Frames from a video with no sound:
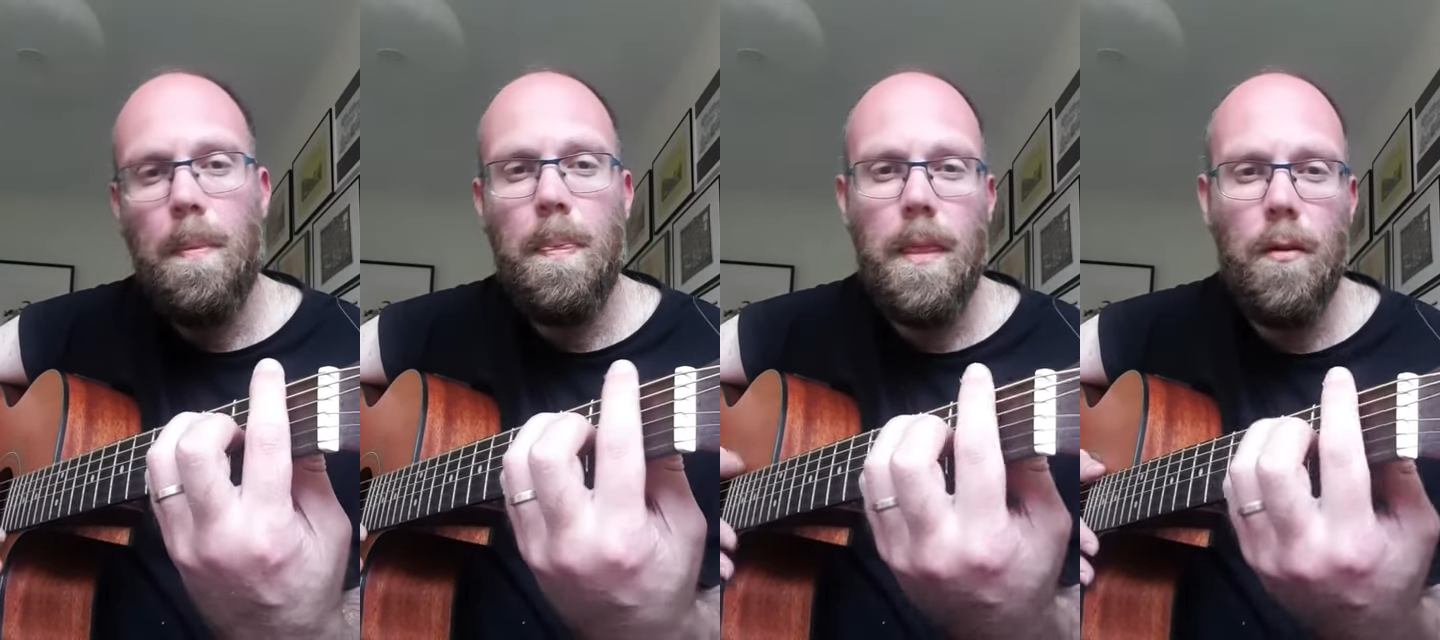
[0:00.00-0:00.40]

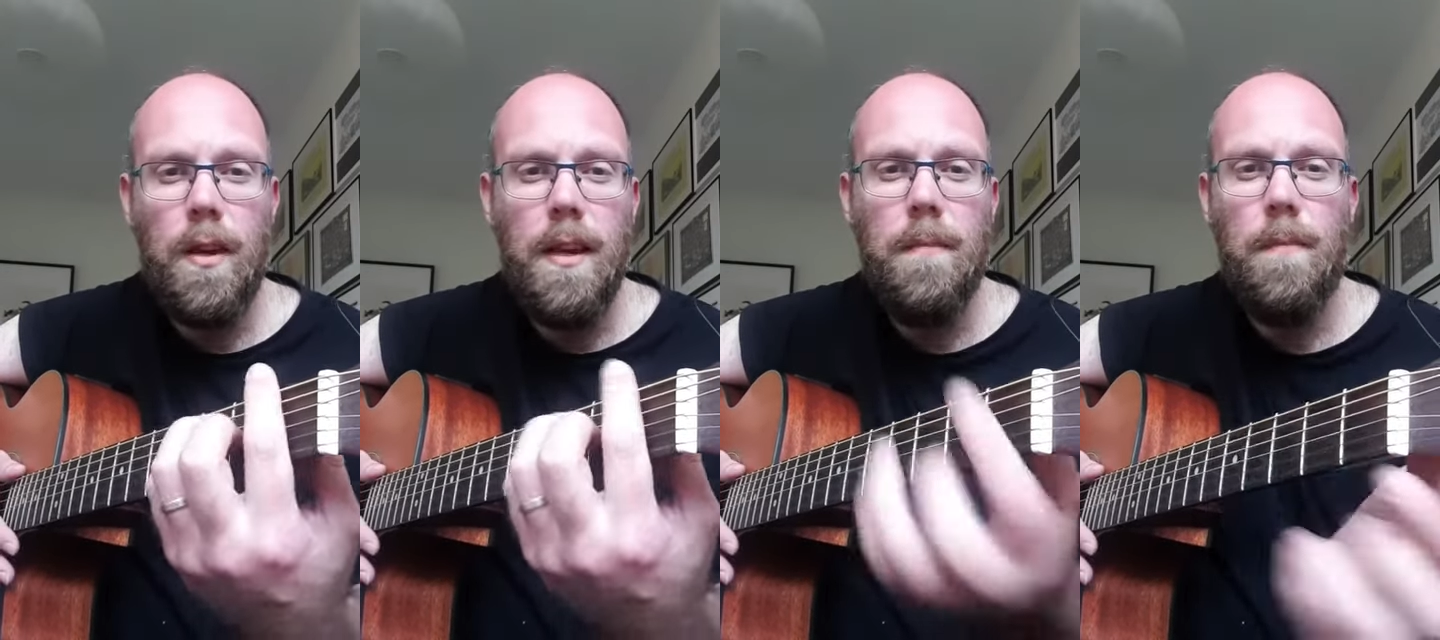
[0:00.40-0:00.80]

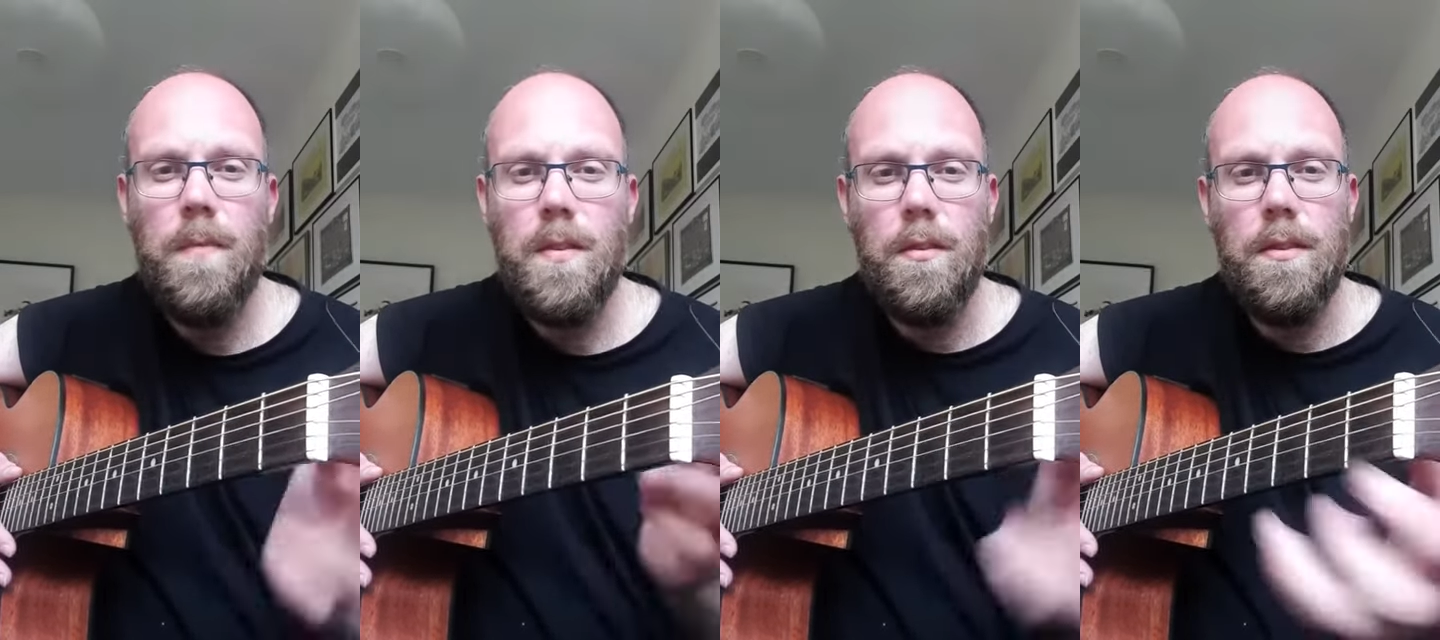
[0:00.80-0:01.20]
Okay,
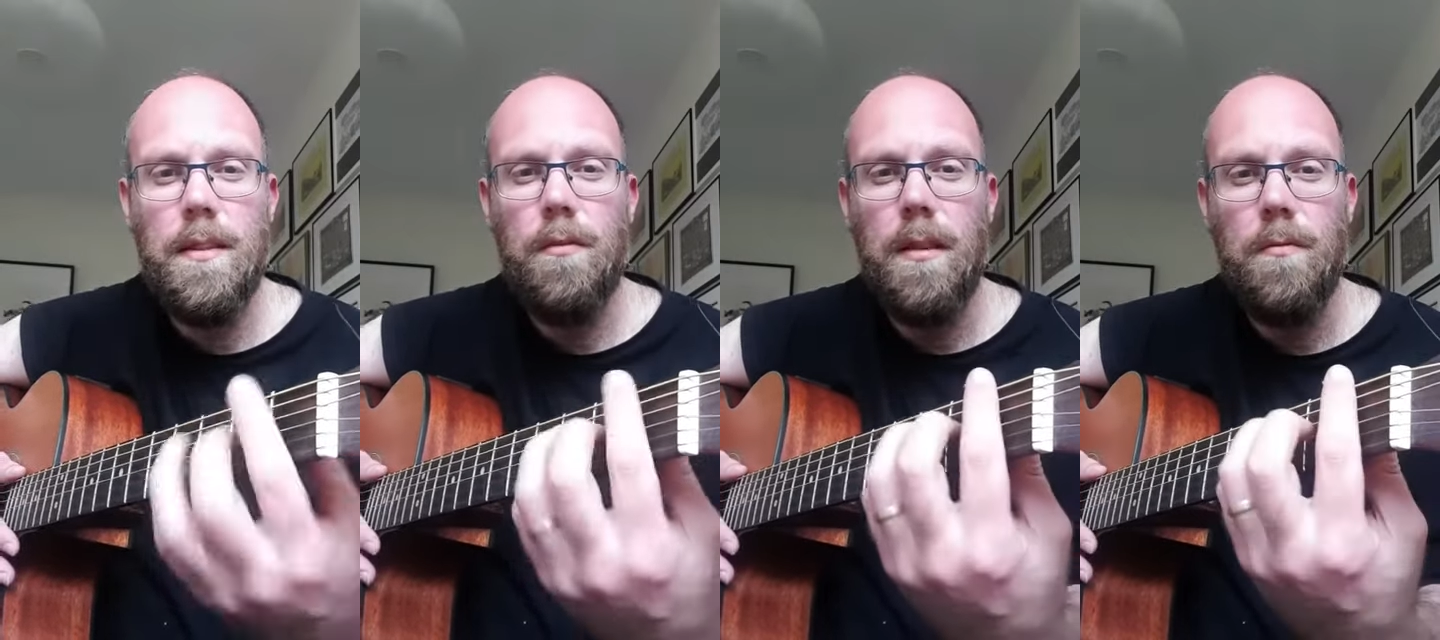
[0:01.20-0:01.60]
so just a
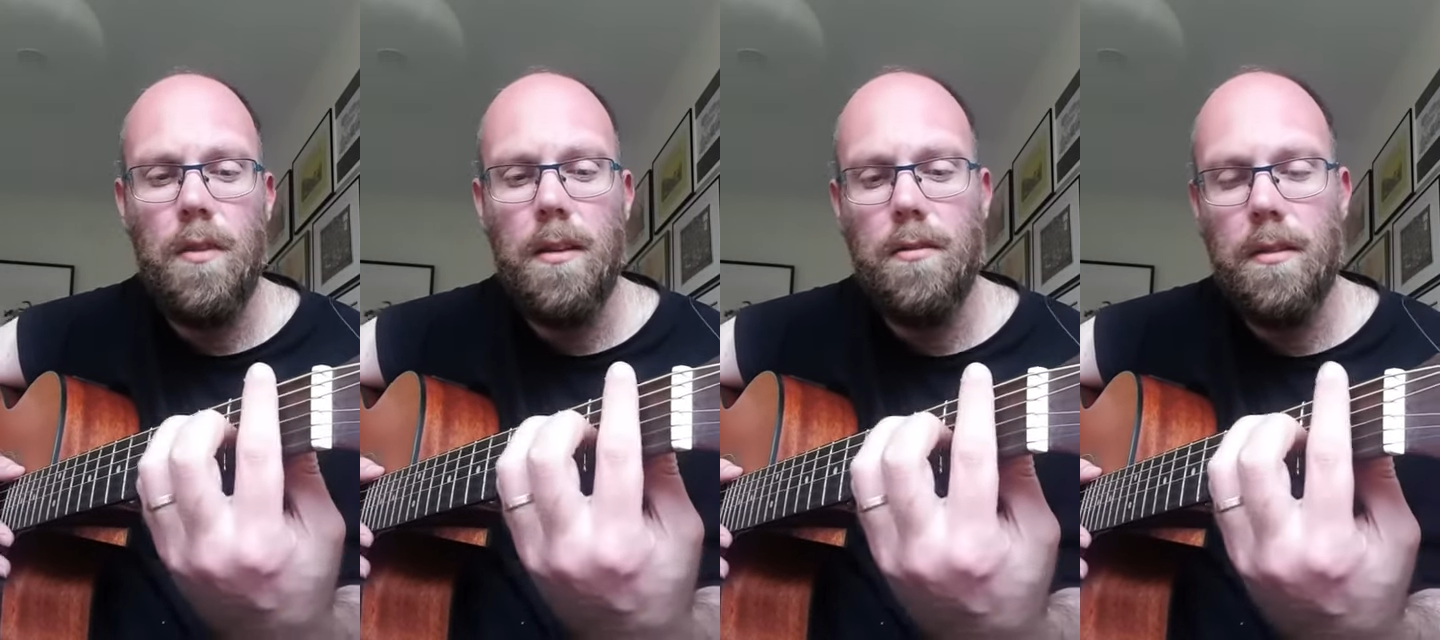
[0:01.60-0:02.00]
little tip,
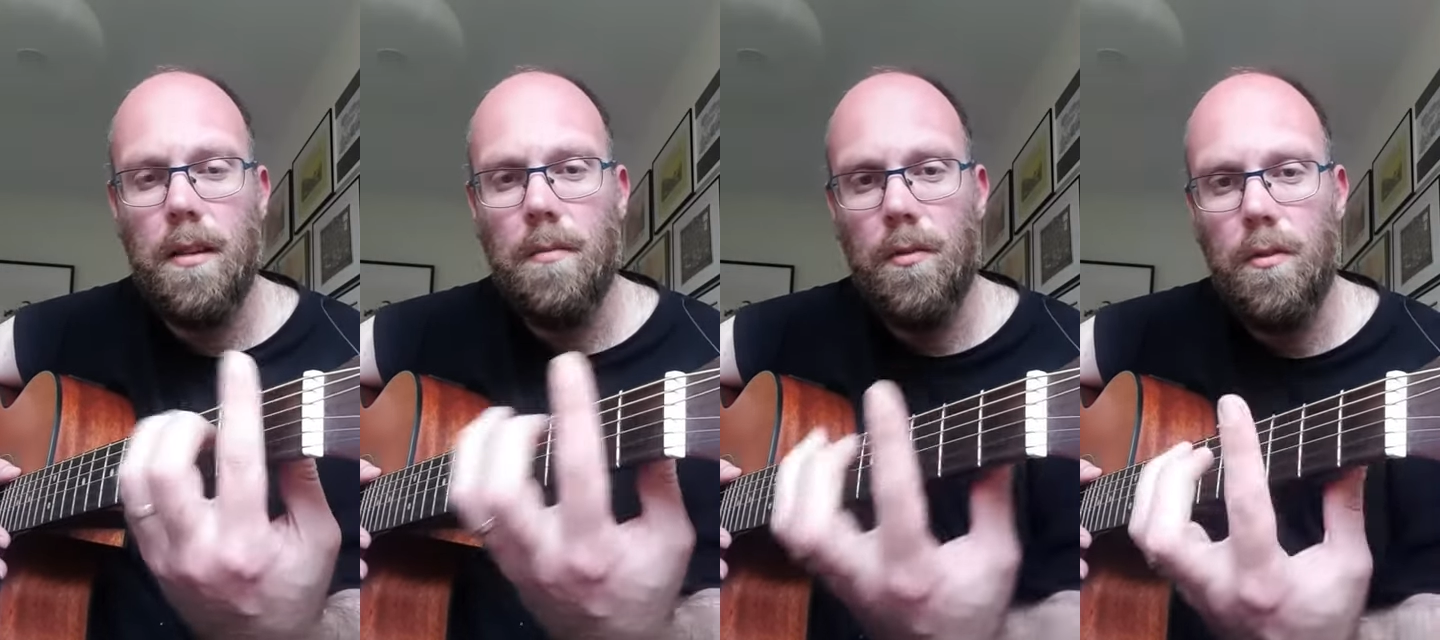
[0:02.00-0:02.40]
try not to
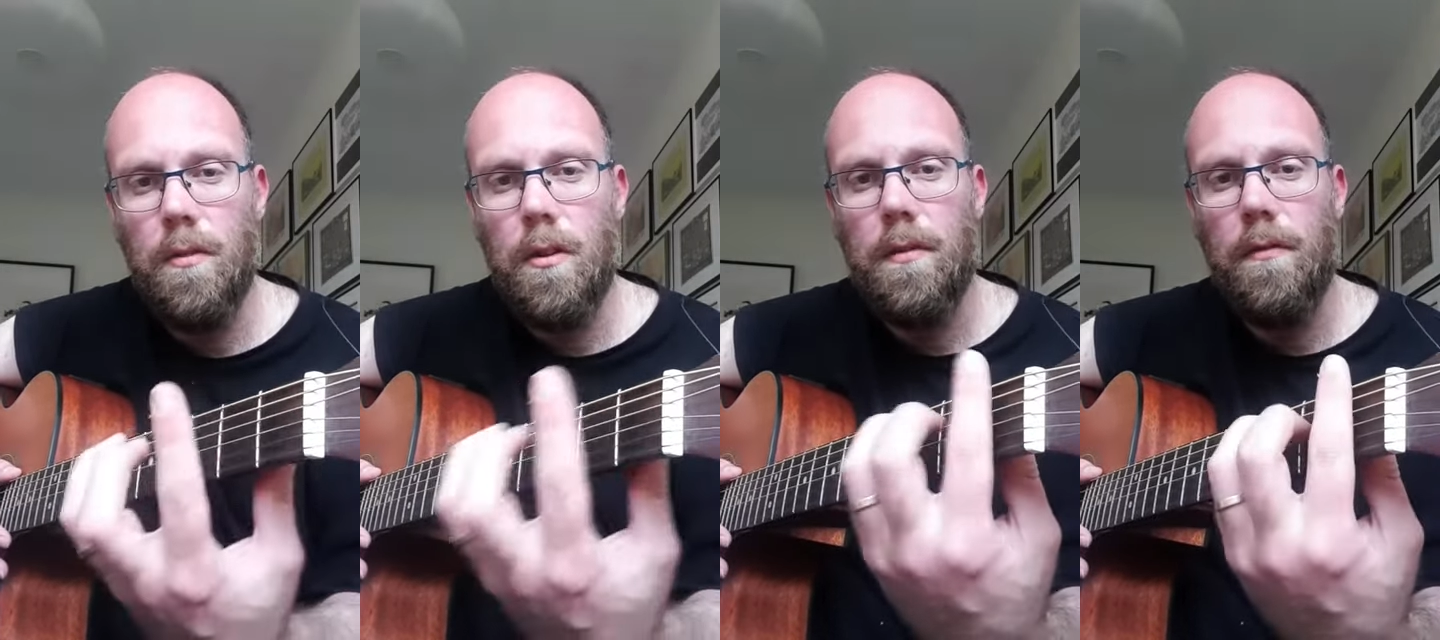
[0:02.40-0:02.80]
come too
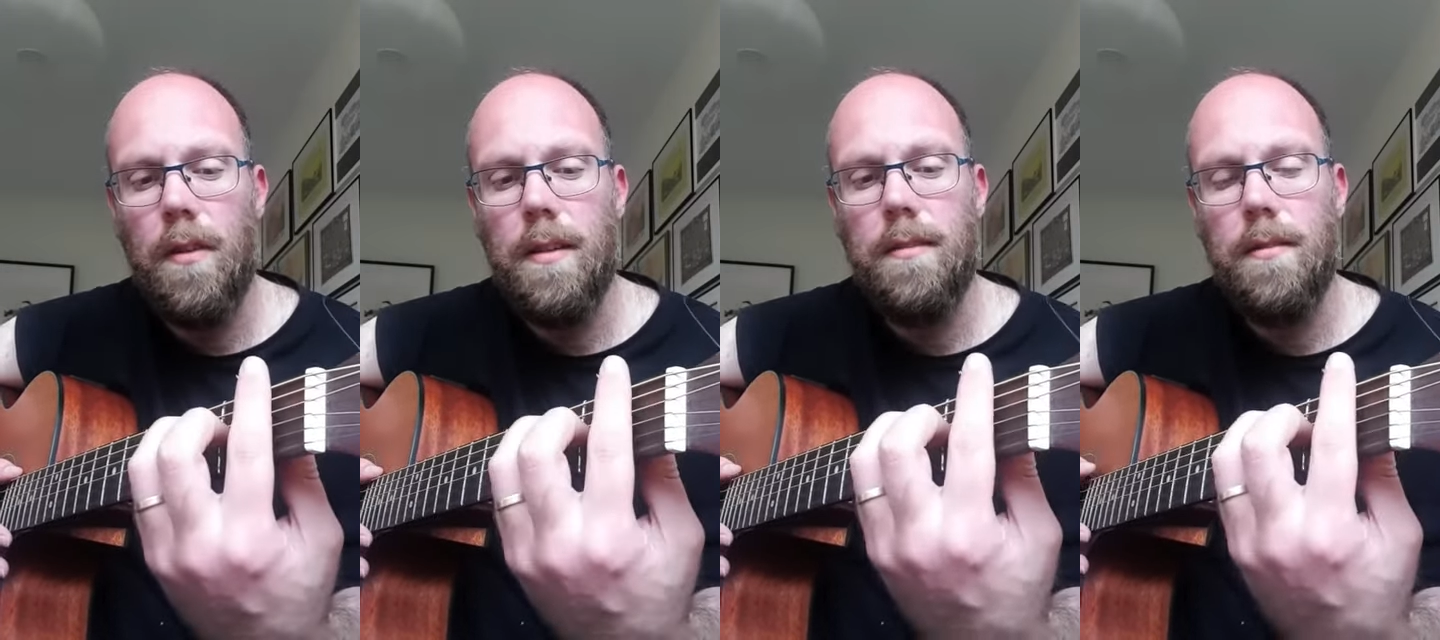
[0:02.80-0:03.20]
far off the frets,